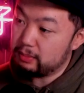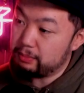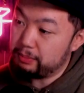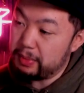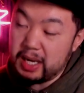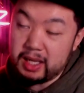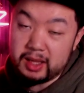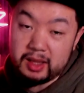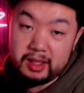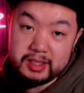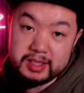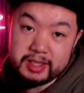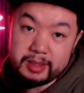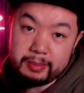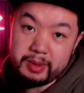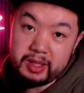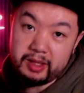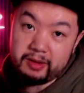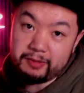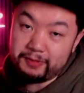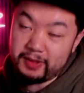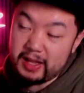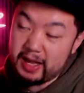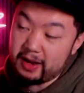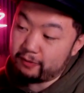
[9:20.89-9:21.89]
Backline's gonna be
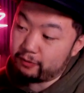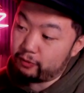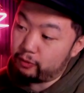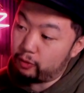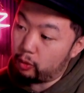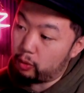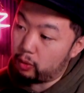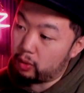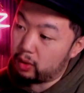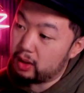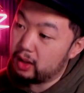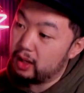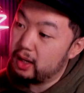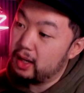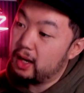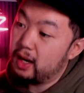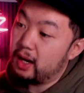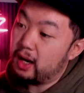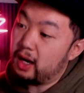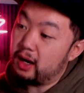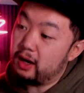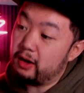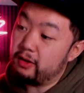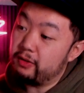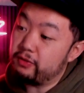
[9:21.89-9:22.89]
a flat 4.
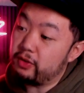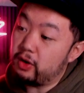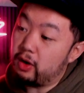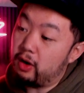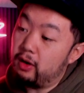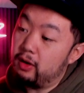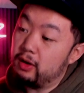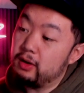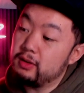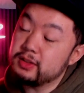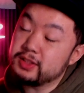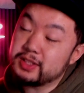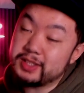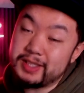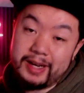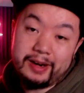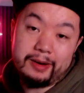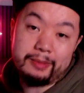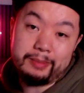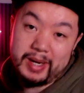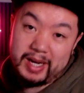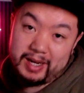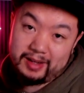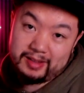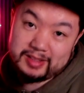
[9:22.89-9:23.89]
of all center
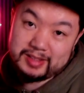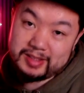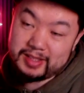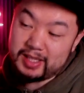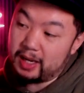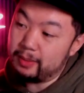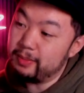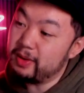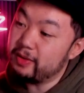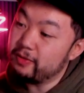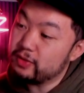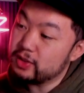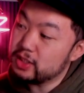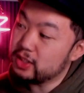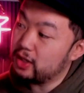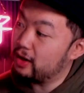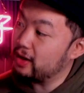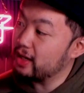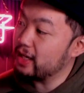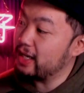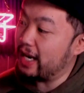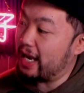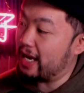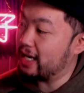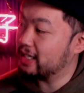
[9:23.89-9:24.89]
backs. I mean,
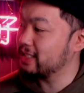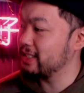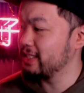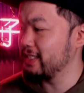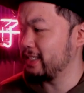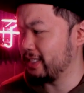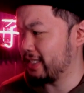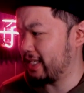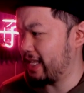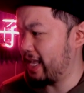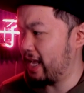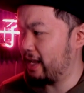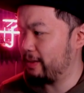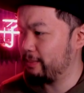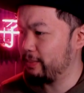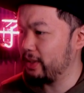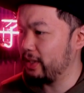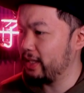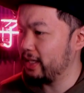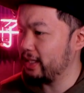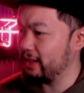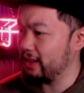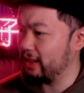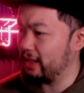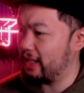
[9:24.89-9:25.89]
Vertonghen actually can
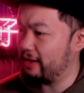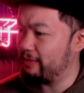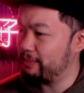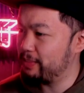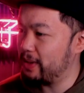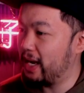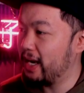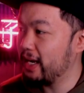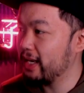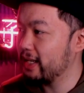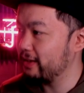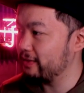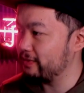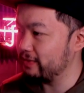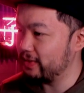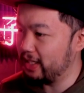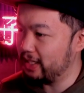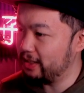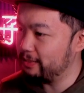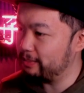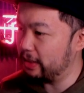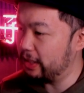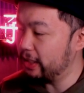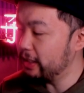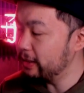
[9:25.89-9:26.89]
play the left back if
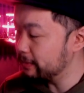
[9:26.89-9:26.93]
need be,